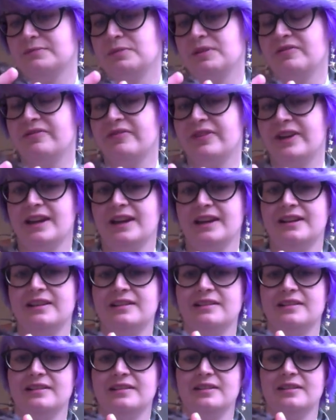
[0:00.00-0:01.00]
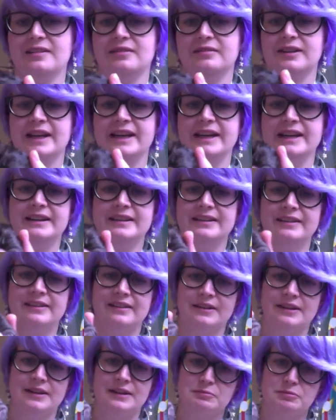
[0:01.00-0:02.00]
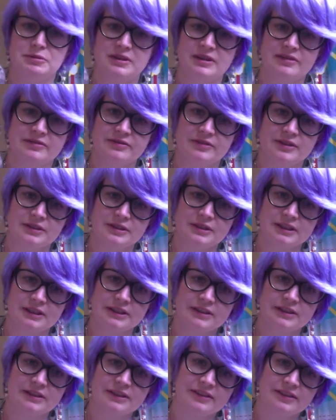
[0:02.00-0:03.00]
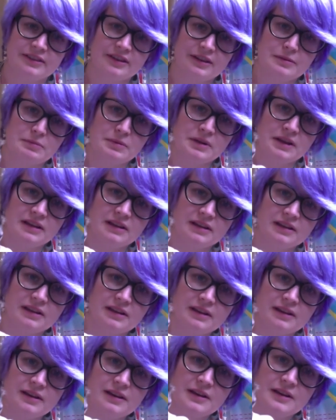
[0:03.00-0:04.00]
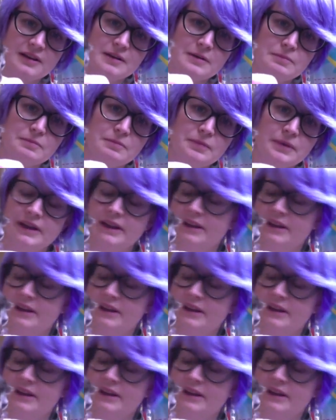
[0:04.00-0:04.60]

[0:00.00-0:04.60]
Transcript: been fed already, so he's pretty full and sleepy, but